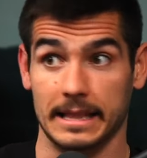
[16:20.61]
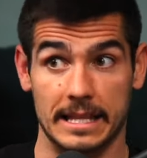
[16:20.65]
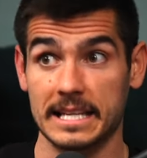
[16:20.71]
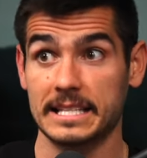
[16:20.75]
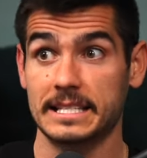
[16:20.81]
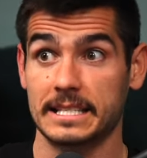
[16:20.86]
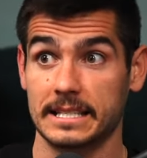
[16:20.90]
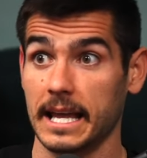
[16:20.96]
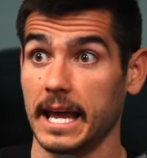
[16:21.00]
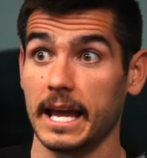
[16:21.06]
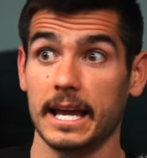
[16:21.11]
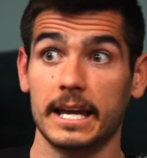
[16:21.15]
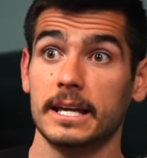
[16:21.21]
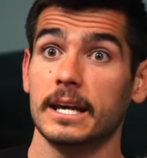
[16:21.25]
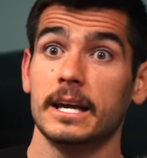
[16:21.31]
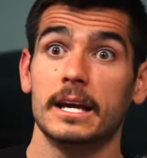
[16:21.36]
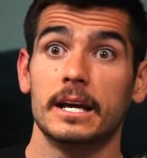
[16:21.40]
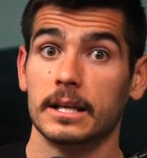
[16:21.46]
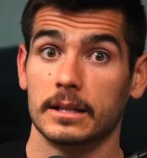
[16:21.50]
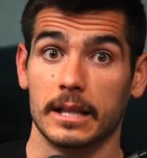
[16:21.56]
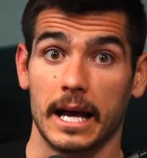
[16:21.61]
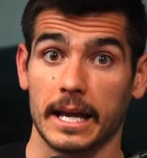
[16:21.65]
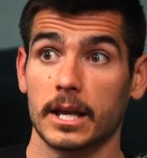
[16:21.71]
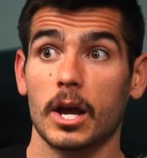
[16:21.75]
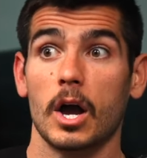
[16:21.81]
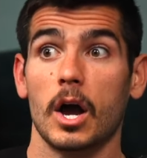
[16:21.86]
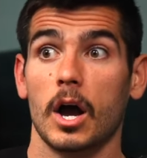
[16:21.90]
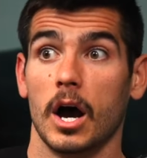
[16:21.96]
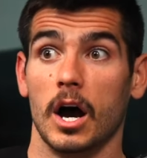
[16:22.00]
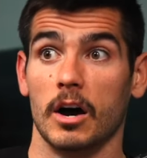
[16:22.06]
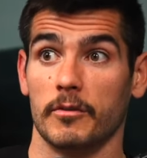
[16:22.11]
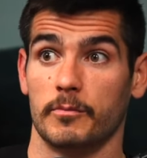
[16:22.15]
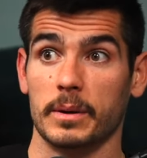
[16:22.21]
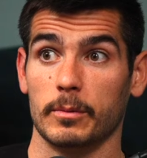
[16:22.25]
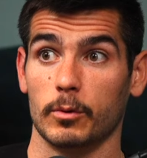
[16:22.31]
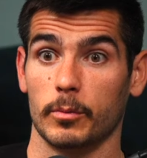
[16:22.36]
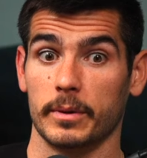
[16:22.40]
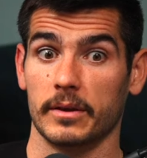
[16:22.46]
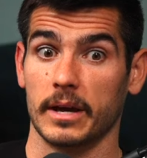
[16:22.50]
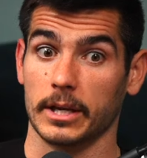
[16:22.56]
this day like of
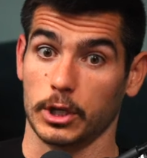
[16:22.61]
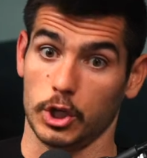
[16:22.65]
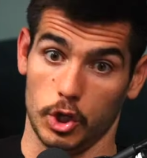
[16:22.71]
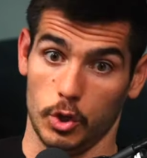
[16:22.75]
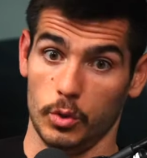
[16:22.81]
people being like,